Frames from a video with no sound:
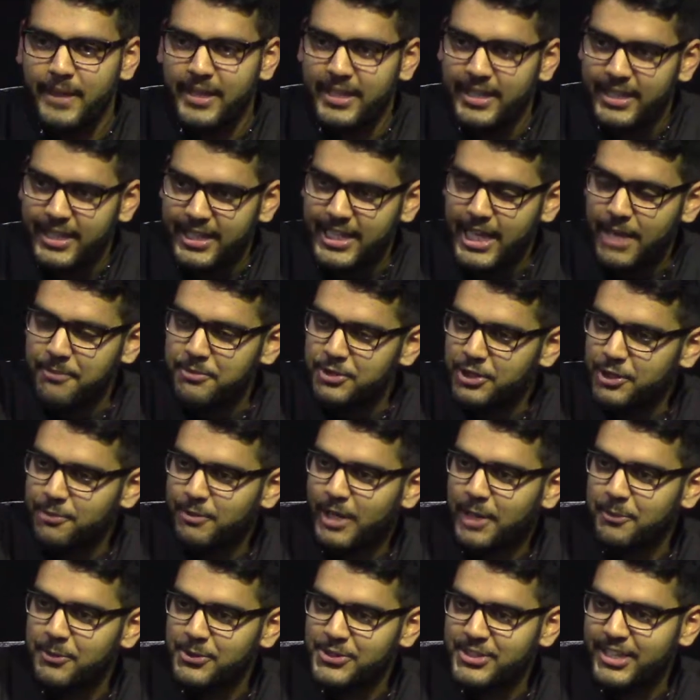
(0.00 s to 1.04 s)
He came to
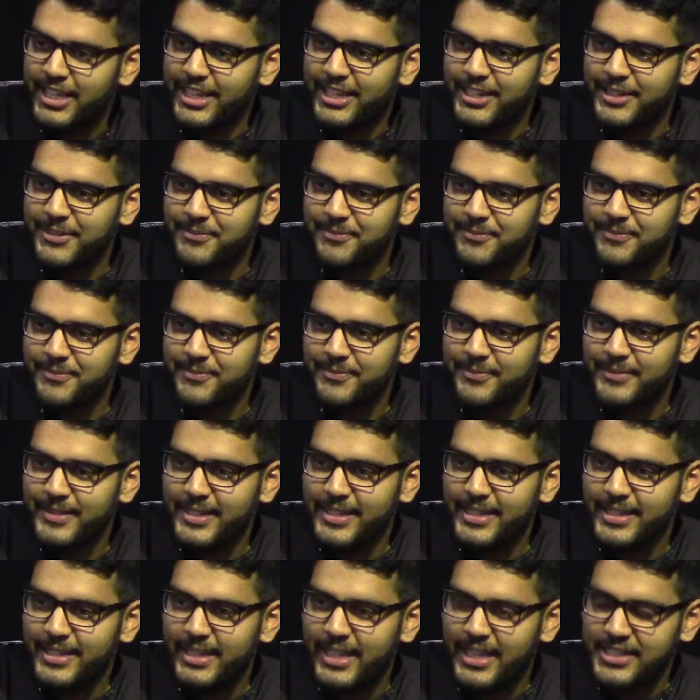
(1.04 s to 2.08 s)
Imam Hussein.
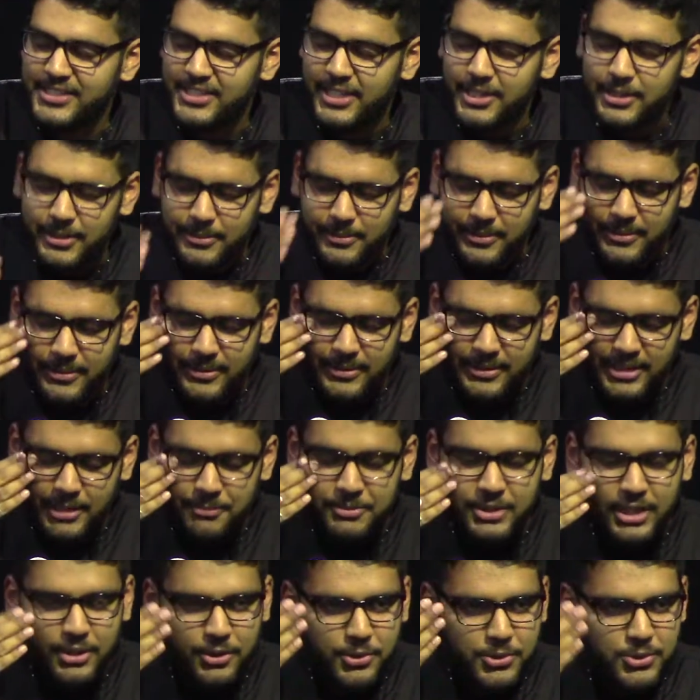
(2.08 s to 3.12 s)
He said,
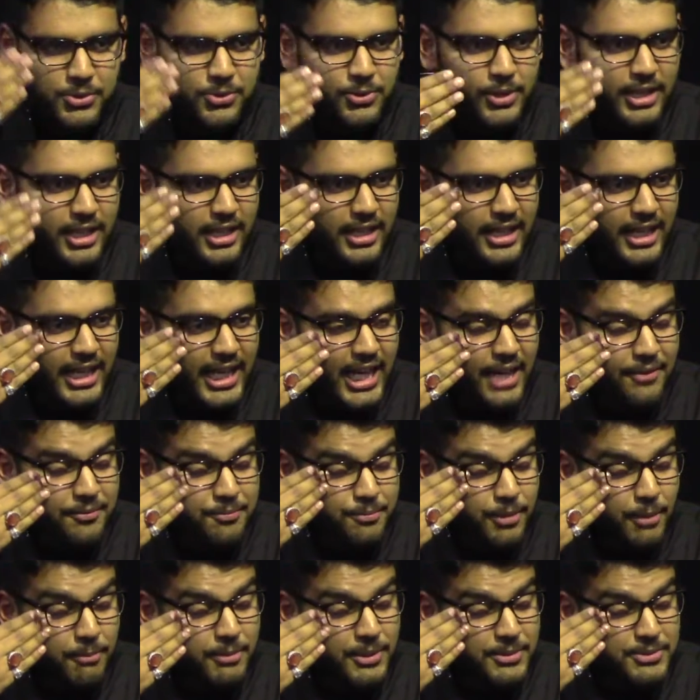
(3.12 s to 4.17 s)
Yabna Rasulullah, I have
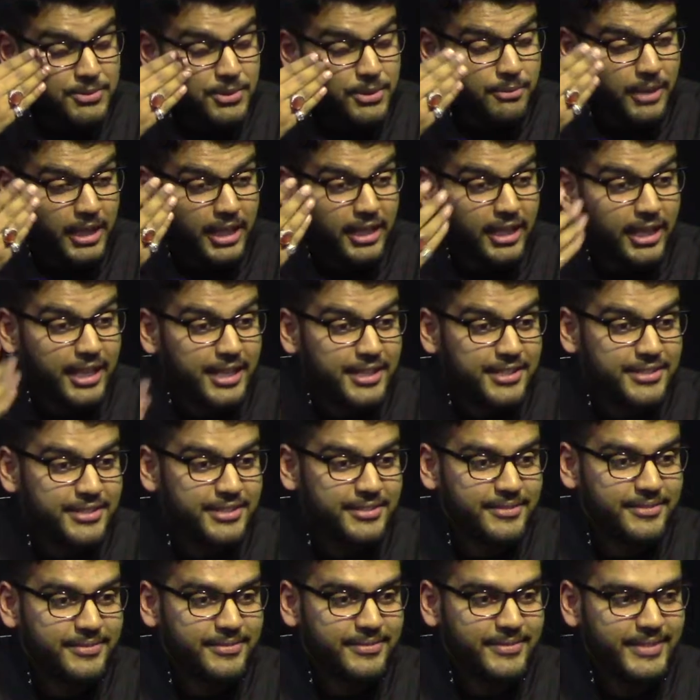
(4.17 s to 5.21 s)
problems with my eyes.
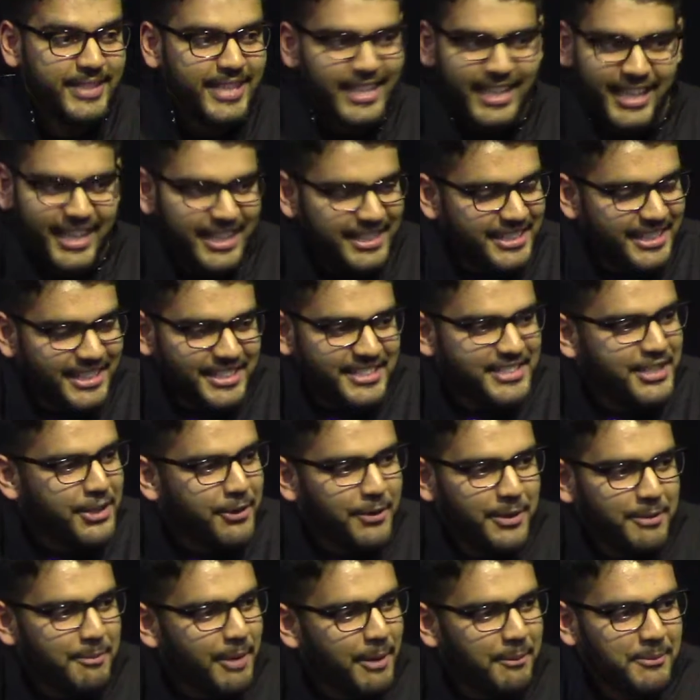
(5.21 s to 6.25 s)
He didn't tell
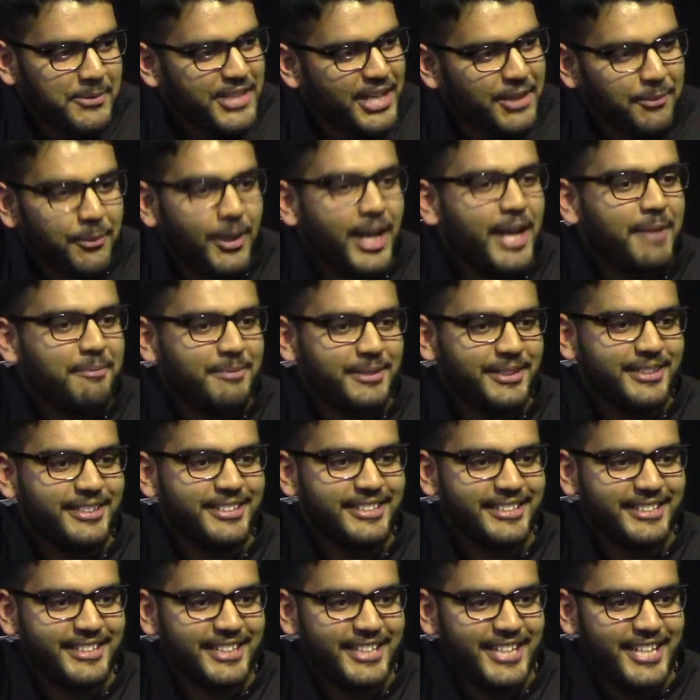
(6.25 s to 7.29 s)
Imam Hussein what happened.
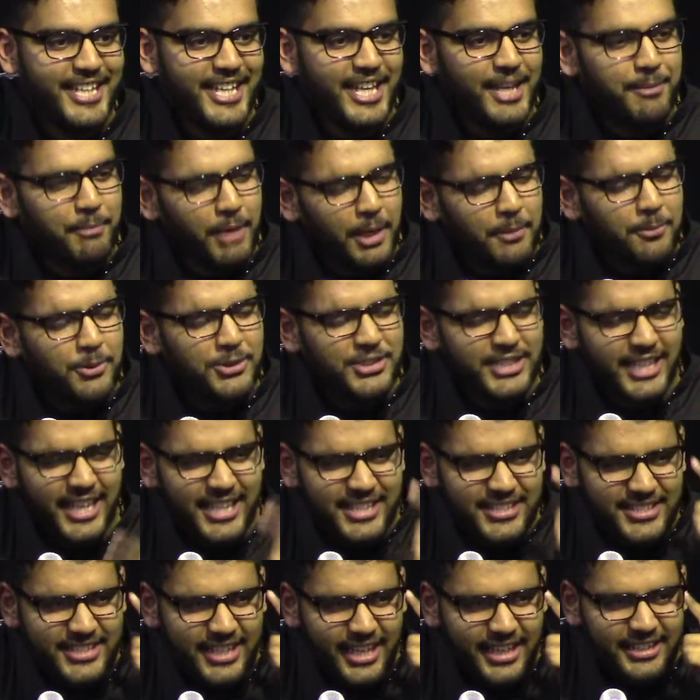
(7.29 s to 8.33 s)
Imam Hussein
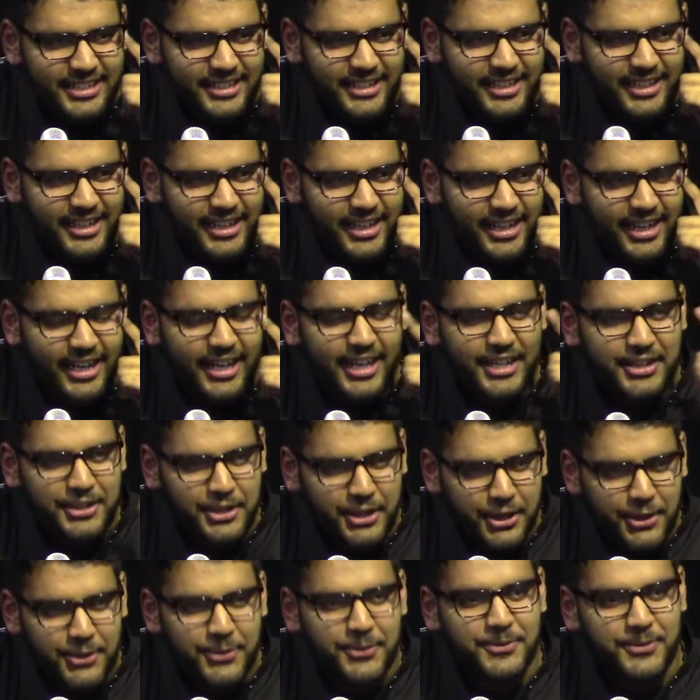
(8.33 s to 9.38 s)
said, I
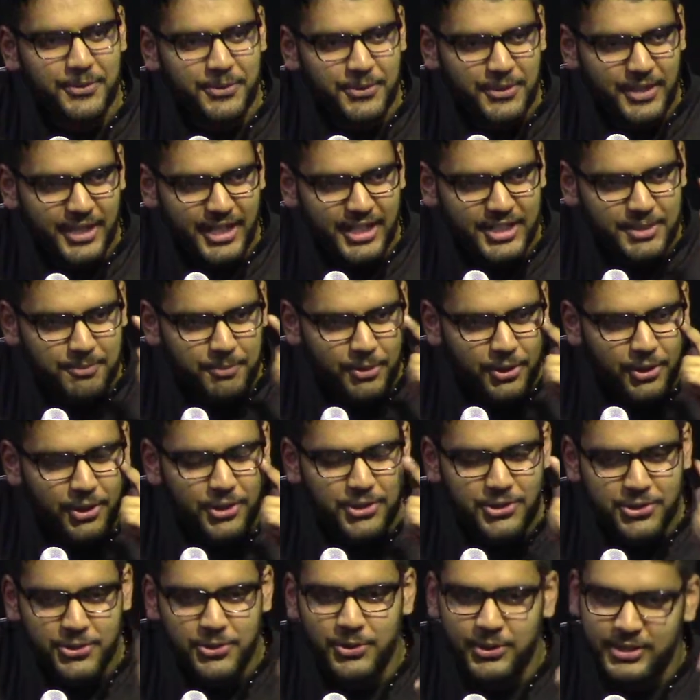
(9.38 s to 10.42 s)
know, it's because
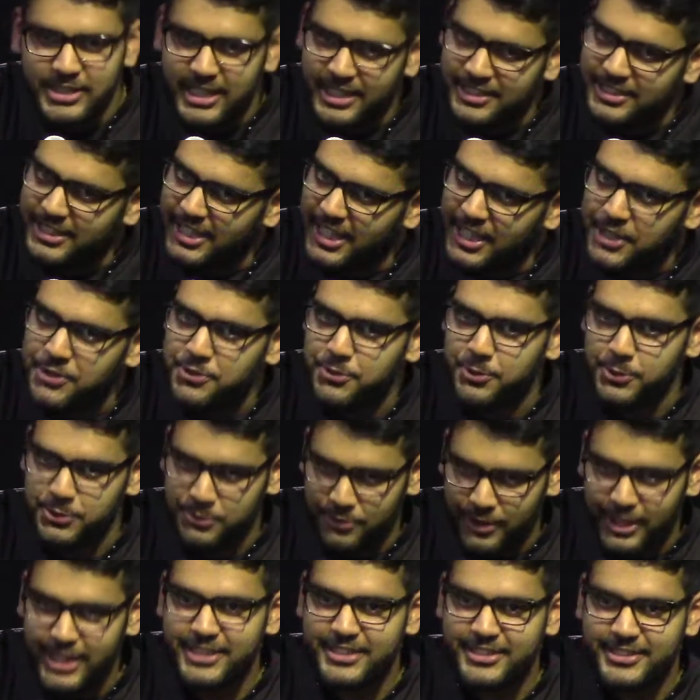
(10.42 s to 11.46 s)
you looked at the angels,
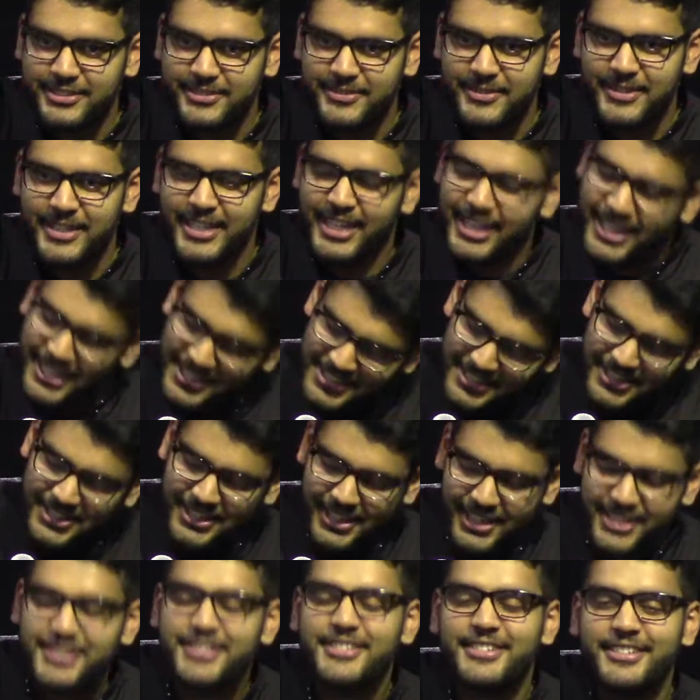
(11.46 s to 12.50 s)
right? He said,
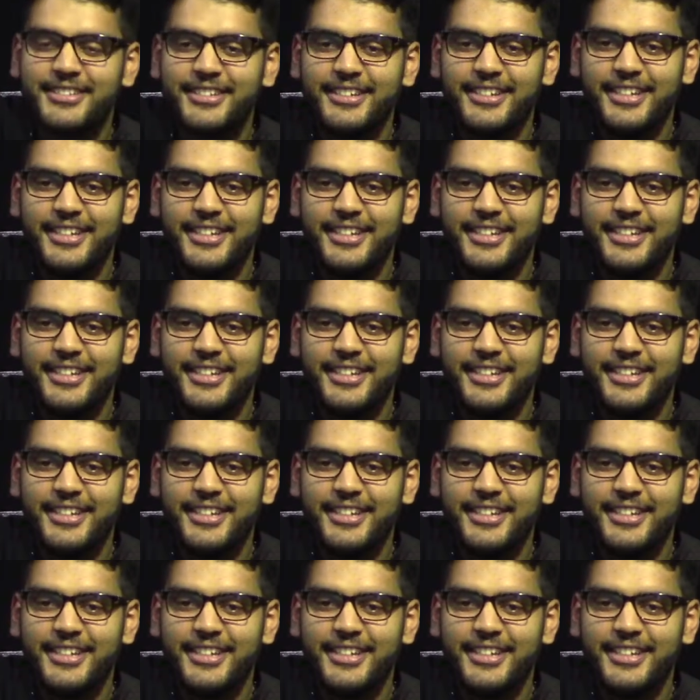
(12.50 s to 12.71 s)
yes.